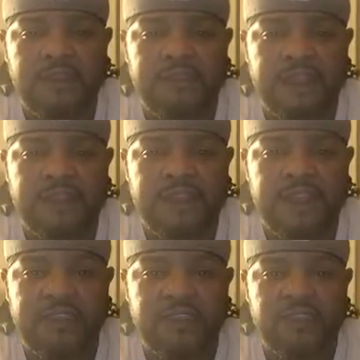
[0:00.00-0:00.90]

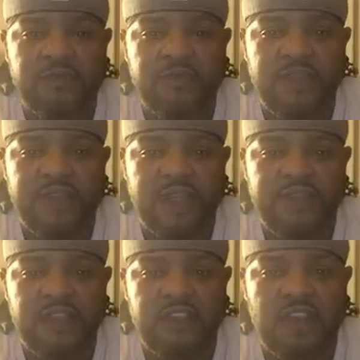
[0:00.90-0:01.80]
Dyslexia is expressed
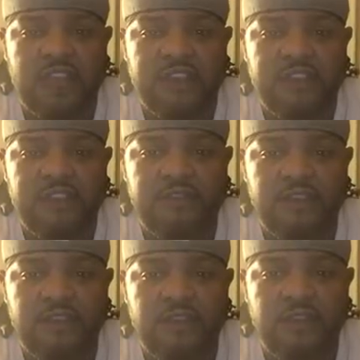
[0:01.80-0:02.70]
as a cognitive
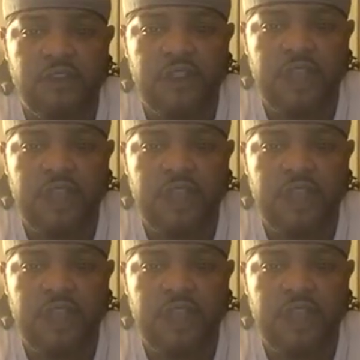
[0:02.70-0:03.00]
disorder,